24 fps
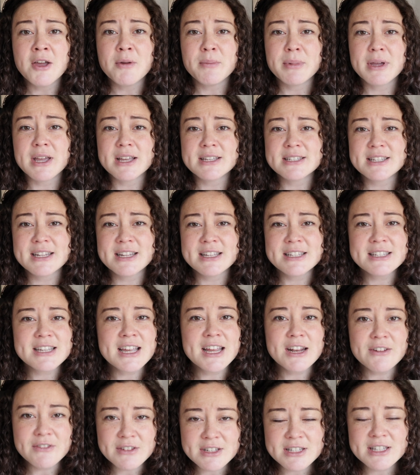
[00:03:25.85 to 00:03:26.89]
because it is
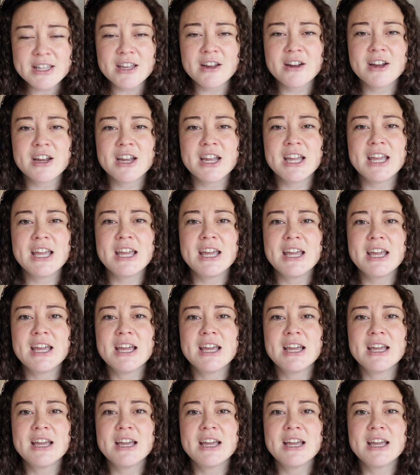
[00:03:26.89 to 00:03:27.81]
kind of a scary,